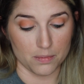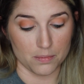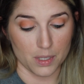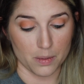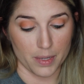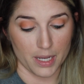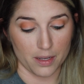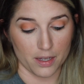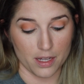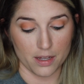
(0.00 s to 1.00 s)
but
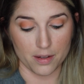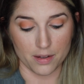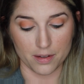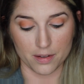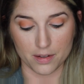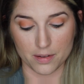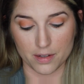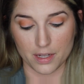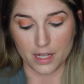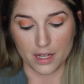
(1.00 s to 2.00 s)
my
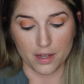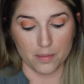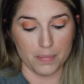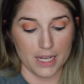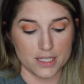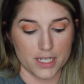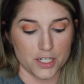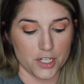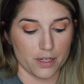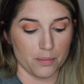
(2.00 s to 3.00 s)

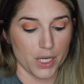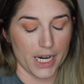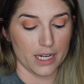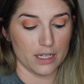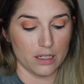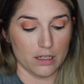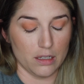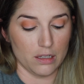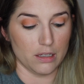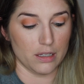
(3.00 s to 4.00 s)
bestie took a break,
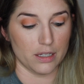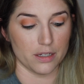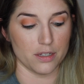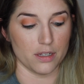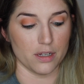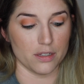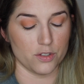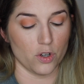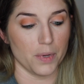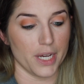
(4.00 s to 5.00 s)
and
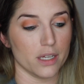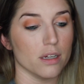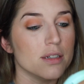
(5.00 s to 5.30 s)
so am I.